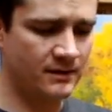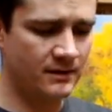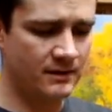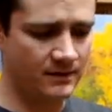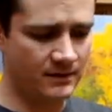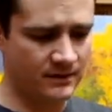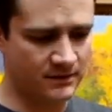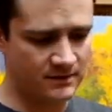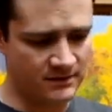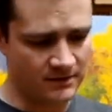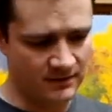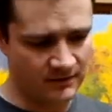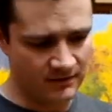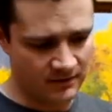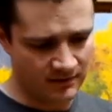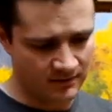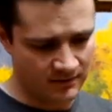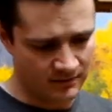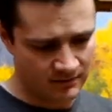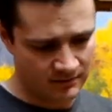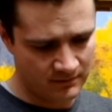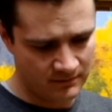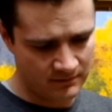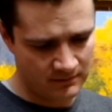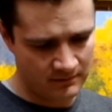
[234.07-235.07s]
is
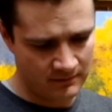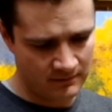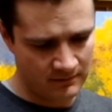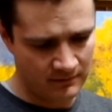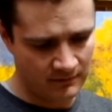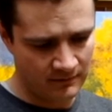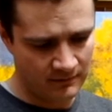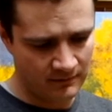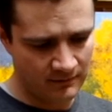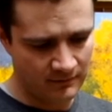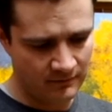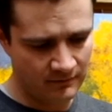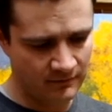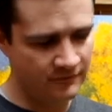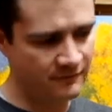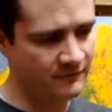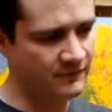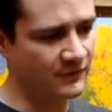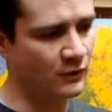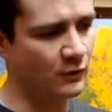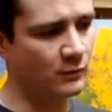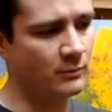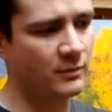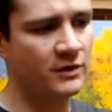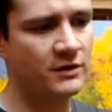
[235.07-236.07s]
a
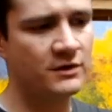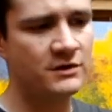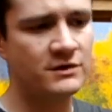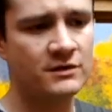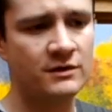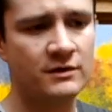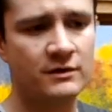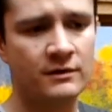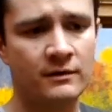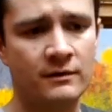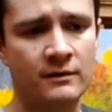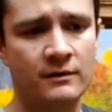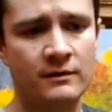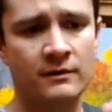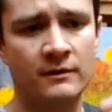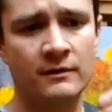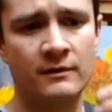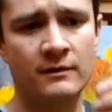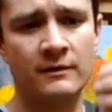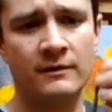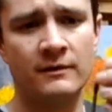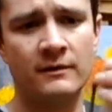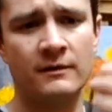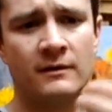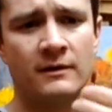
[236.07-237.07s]
filbert.
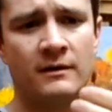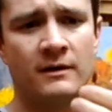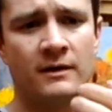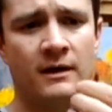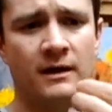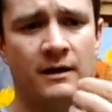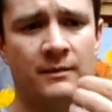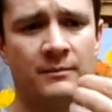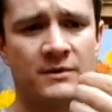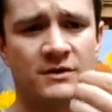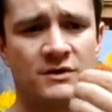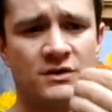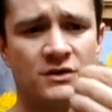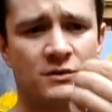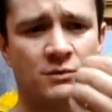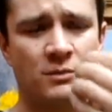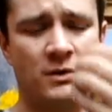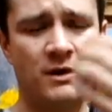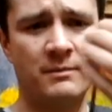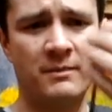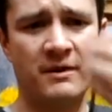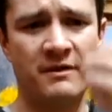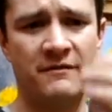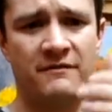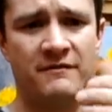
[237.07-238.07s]
This is
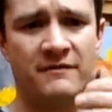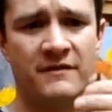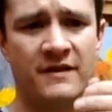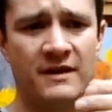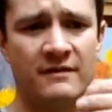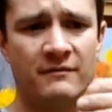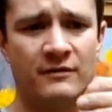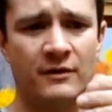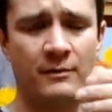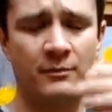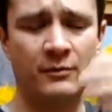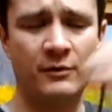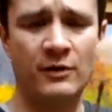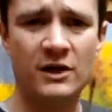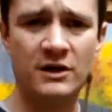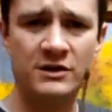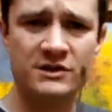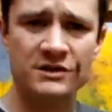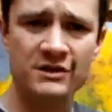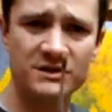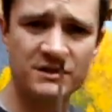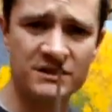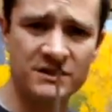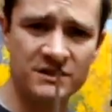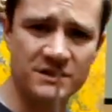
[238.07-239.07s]
one of my favorite
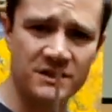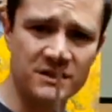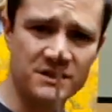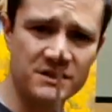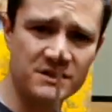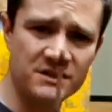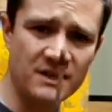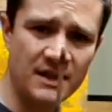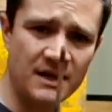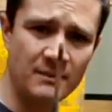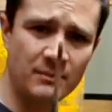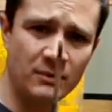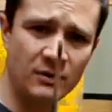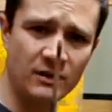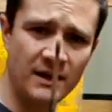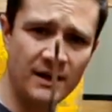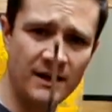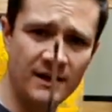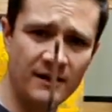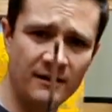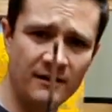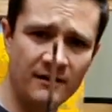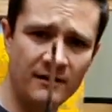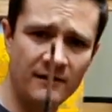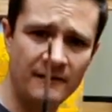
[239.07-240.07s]
brushes. It's a sable
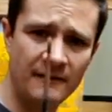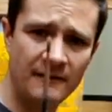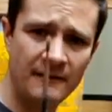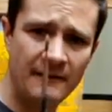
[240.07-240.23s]
hair